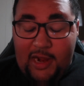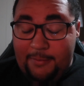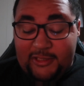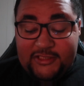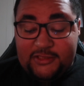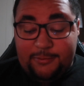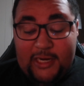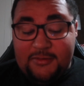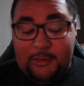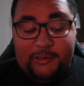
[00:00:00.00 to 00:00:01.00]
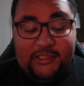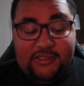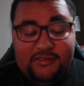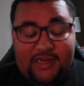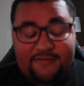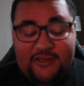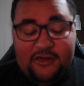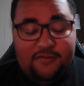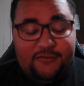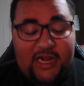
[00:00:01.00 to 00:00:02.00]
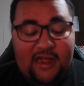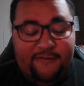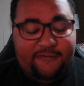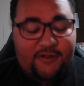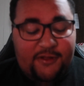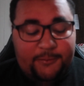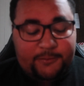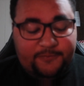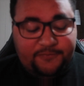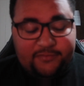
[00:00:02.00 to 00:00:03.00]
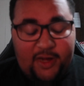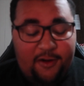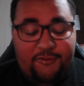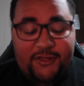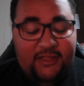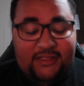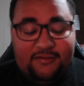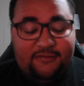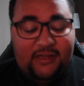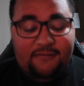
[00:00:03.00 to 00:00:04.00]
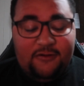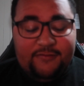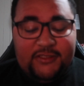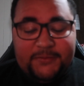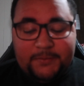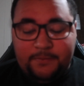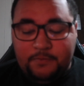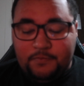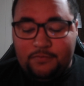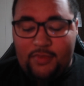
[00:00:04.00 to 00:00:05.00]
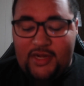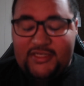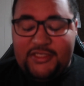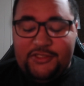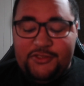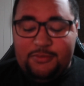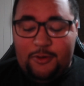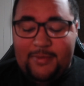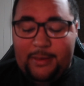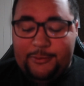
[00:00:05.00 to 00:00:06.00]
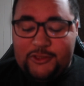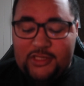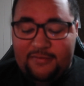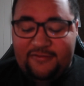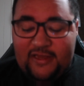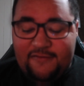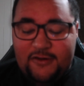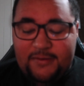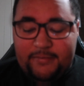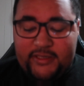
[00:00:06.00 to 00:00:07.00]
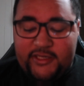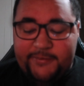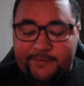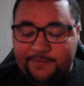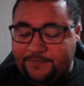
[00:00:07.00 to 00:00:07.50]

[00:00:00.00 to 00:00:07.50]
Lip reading: I'm really surprised about these. I've eaten over half of it. I really like the flavor of it. You could use more maple syrup flavoring, but